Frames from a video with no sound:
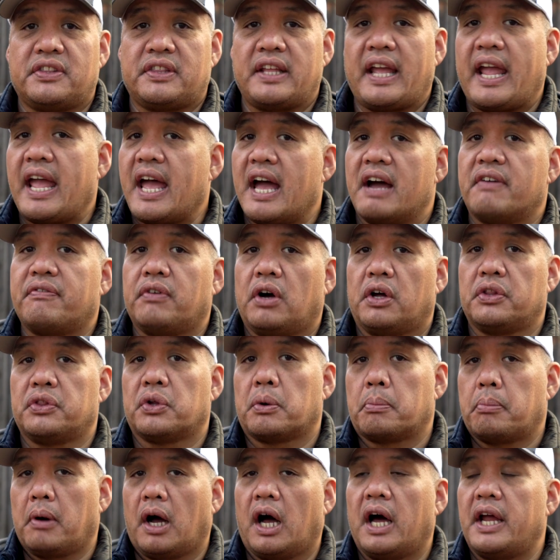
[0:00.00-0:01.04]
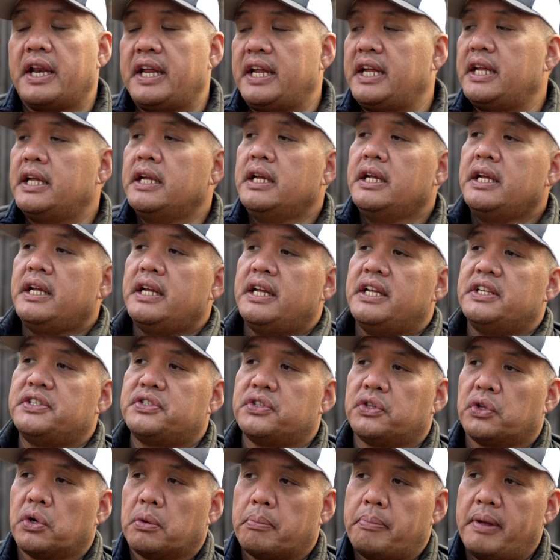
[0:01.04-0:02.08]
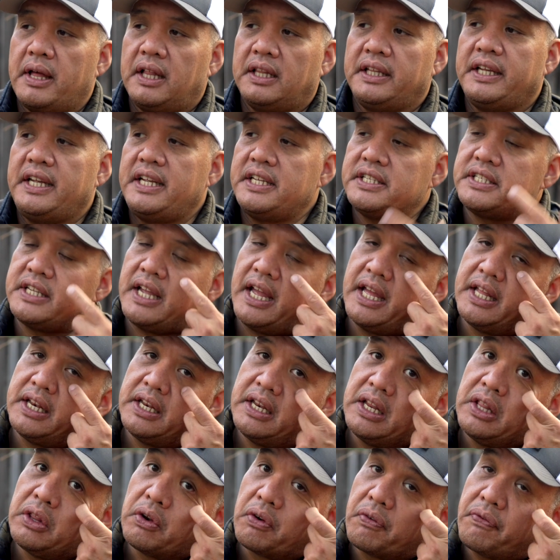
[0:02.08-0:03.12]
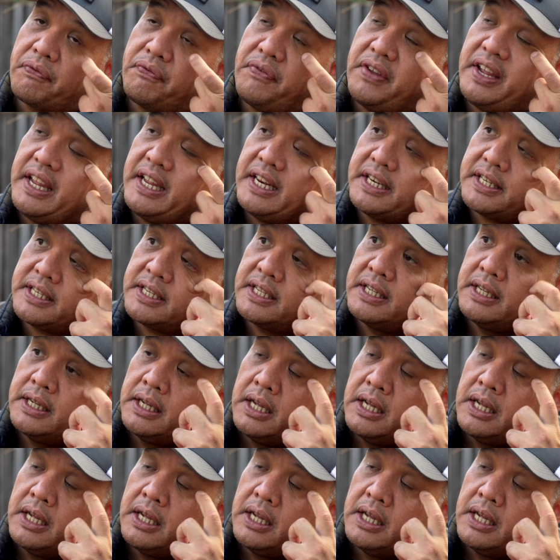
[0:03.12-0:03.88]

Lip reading: that they have on their body is in their bellies and in their feet.